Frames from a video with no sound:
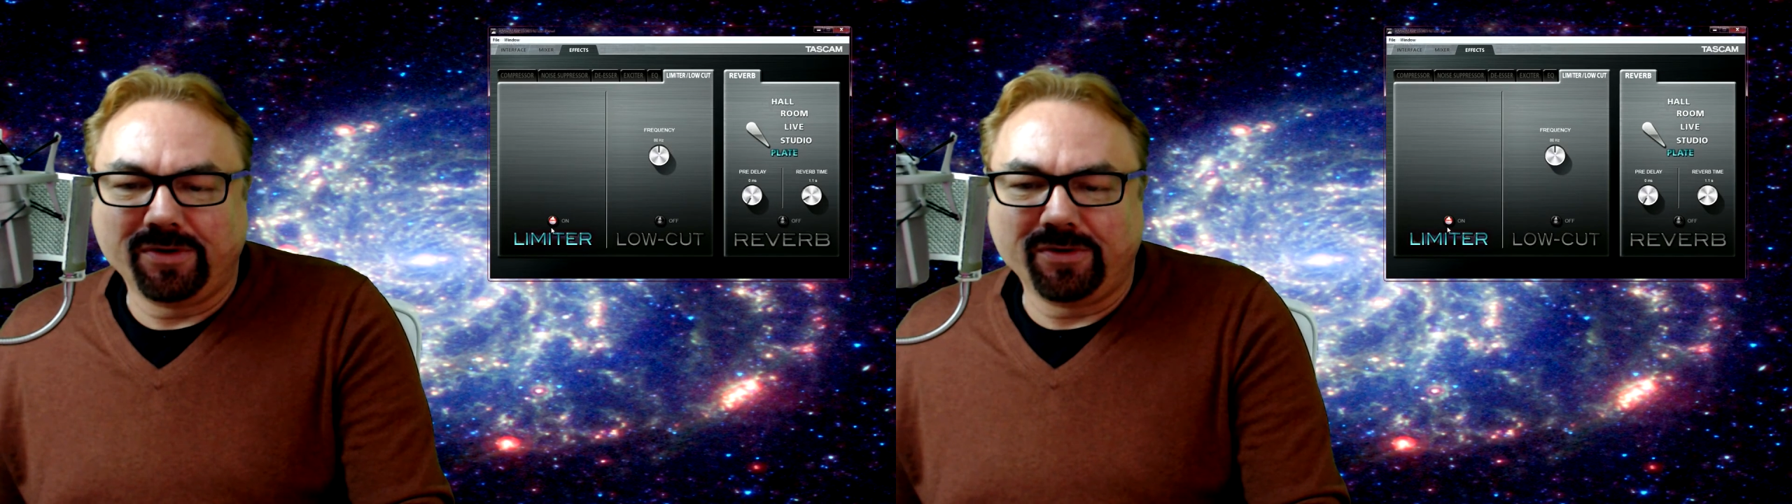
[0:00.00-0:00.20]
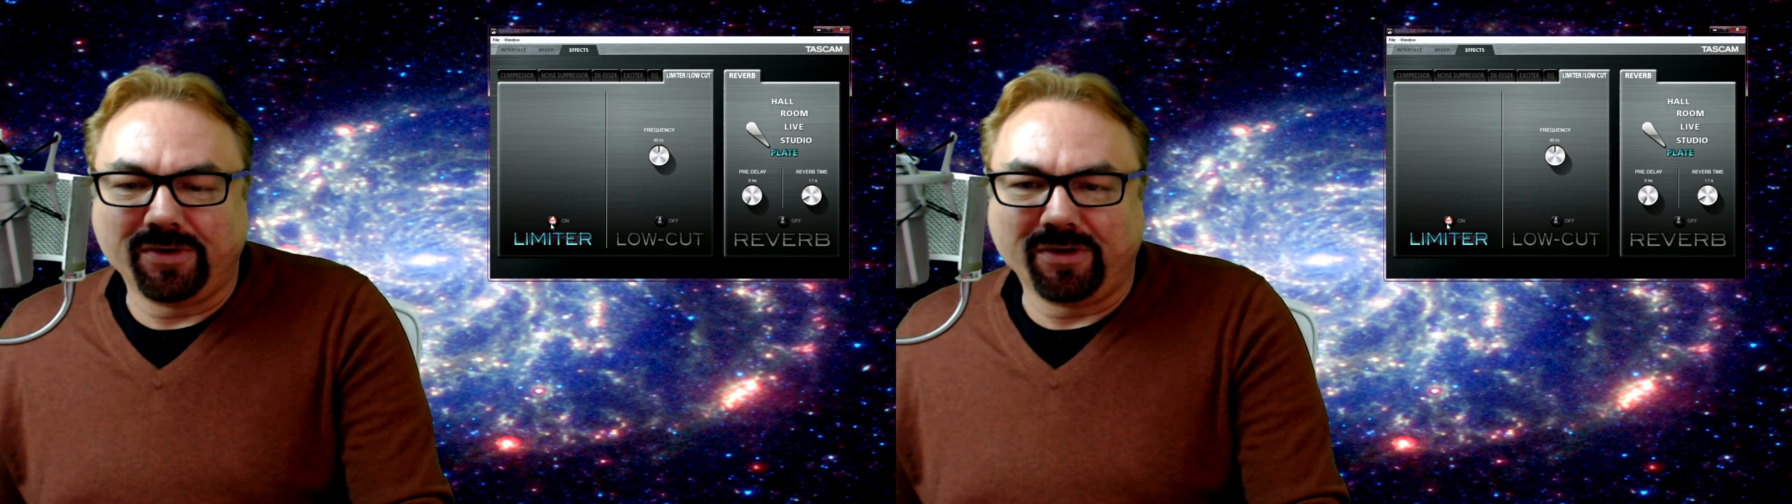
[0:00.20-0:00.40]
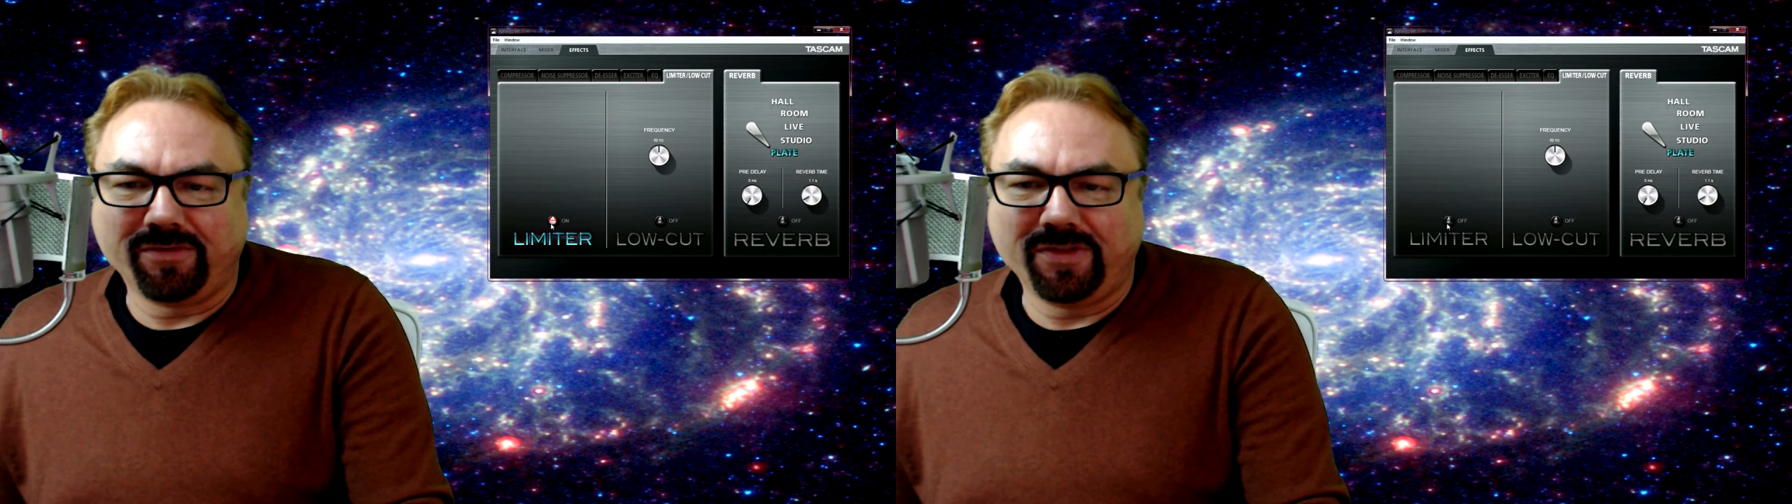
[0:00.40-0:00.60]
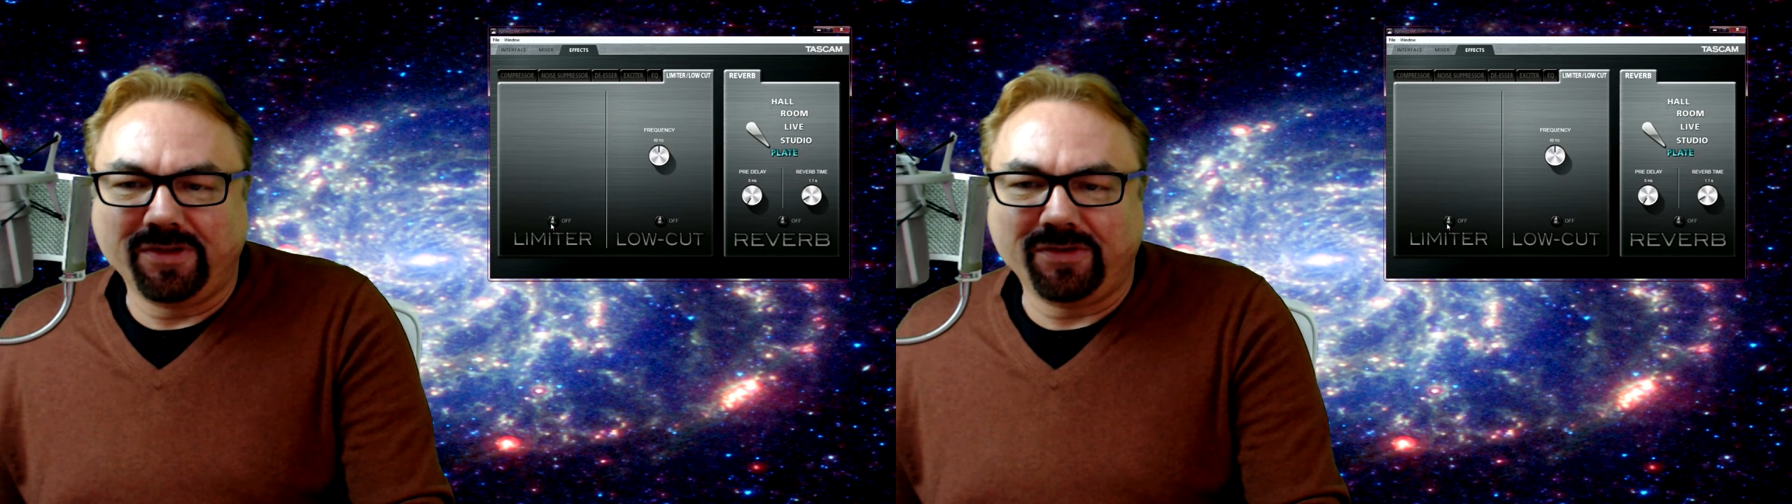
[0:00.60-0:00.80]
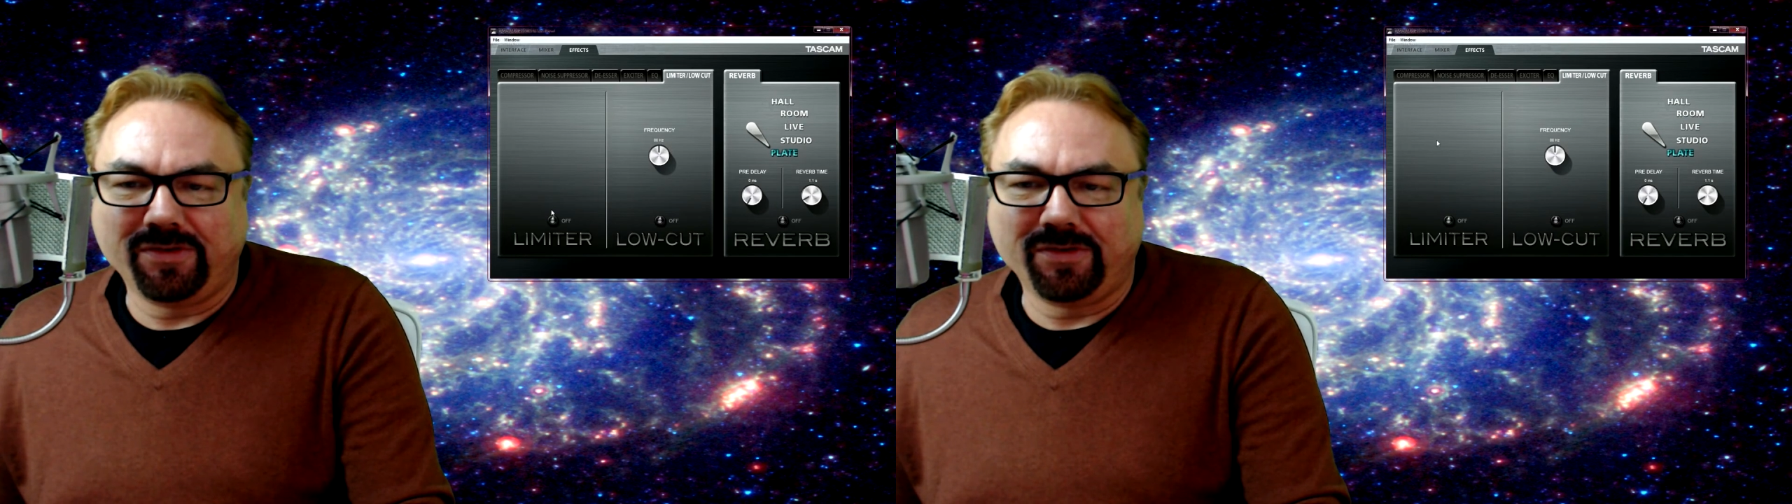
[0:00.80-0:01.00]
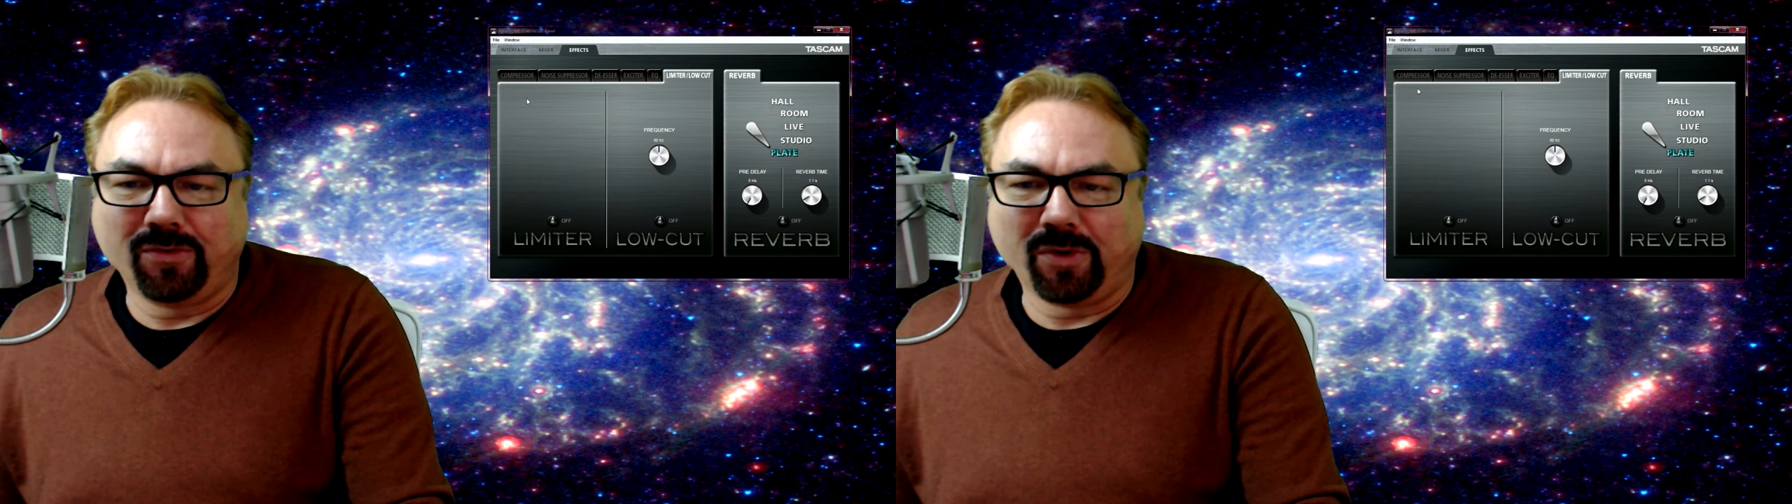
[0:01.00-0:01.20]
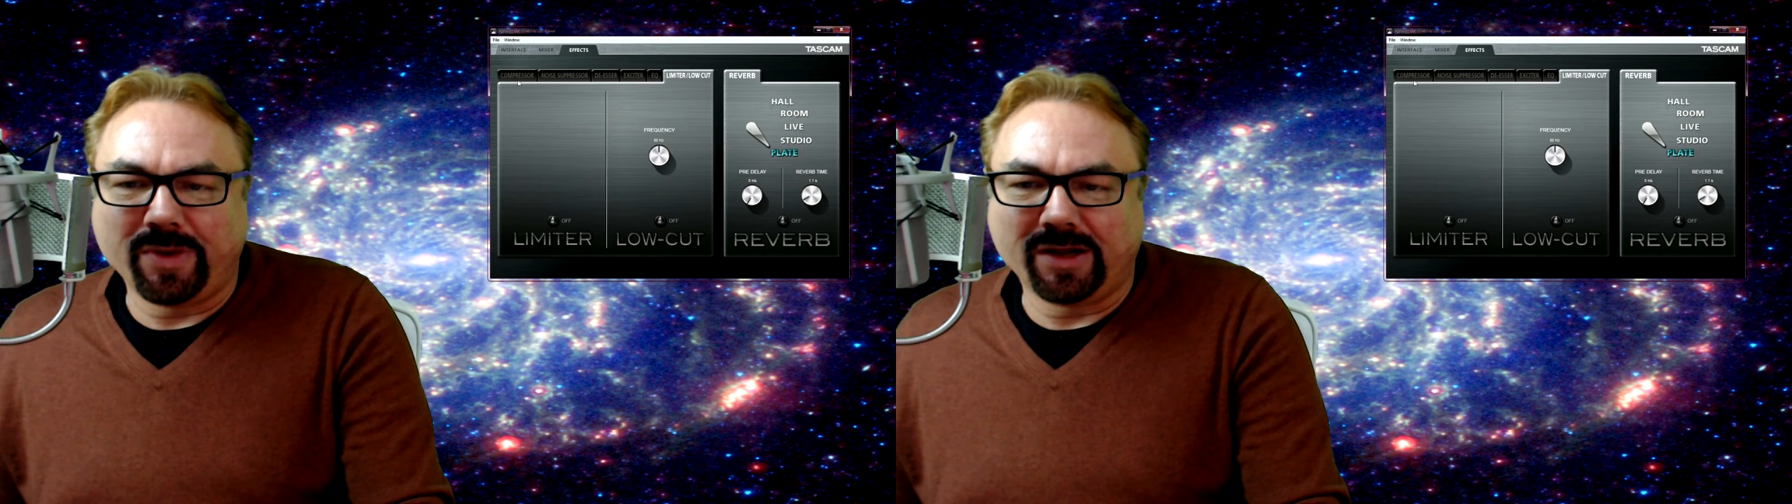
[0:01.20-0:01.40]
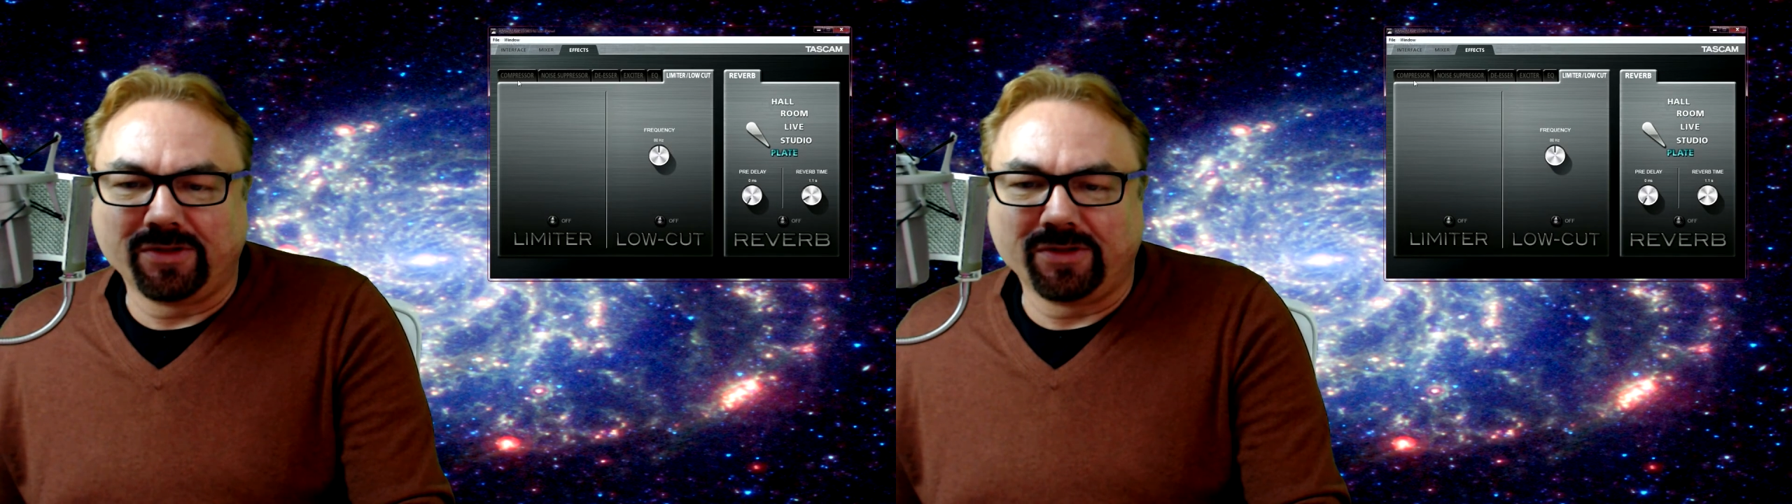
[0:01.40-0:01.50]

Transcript: turning off this, going back